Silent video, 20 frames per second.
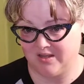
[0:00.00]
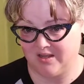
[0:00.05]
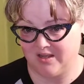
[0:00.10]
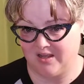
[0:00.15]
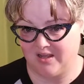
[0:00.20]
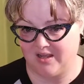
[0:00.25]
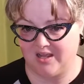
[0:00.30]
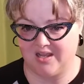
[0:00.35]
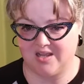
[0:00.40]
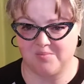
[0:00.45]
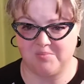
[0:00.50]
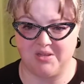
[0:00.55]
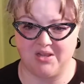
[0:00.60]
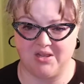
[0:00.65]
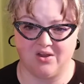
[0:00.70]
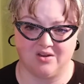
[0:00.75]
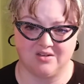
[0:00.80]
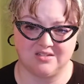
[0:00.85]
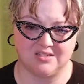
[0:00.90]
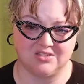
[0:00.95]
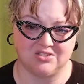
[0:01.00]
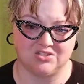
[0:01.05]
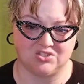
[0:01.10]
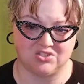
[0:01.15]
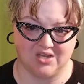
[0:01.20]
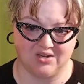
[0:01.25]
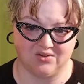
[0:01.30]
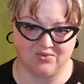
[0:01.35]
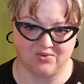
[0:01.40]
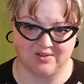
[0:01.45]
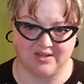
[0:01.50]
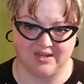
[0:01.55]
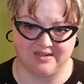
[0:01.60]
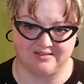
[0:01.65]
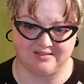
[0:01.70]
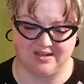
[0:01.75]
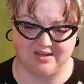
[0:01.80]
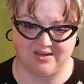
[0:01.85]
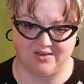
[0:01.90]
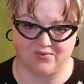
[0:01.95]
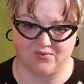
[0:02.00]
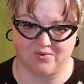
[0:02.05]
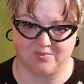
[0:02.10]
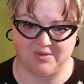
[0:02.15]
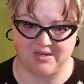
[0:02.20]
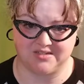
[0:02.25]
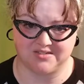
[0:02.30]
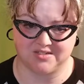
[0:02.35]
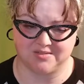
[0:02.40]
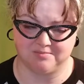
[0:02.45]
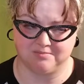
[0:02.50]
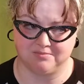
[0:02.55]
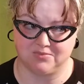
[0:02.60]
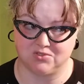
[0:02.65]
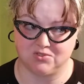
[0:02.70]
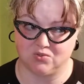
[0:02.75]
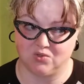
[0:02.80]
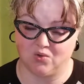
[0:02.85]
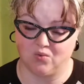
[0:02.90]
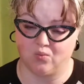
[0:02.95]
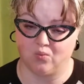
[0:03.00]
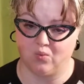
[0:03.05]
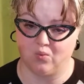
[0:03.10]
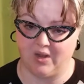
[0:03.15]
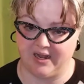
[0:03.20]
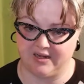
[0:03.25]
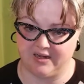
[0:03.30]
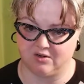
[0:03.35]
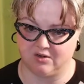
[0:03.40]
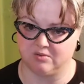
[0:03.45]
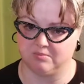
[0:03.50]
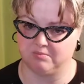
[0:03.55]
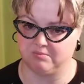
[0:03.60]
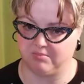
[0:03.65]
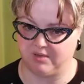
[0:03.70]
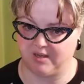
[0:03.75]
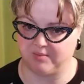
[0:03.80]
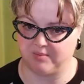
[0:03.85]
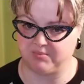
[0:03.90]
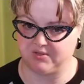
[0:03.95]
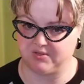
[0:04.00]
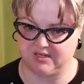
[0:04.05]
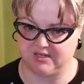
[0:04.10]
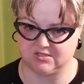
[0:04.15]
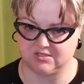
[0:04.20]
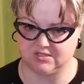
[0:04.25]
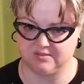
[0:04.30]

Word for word: it can be hard to generalize that information to a wider population.